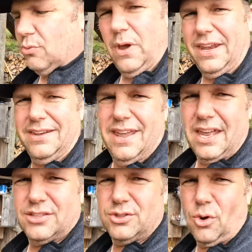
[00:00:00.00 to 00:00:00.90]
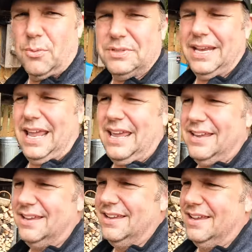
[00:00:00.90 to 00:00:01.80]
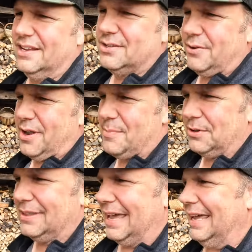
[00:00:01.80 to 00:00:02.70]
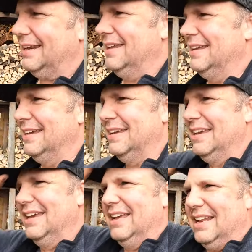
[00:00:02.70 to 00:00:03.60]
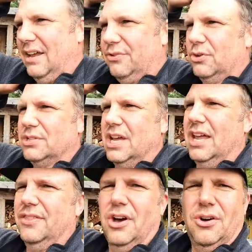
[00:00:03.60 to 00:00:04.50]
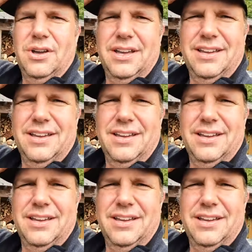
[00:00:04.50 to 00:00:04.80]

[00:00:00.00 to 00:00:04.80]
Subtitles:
the wind and storm today. Sorry about that. Life goes on though.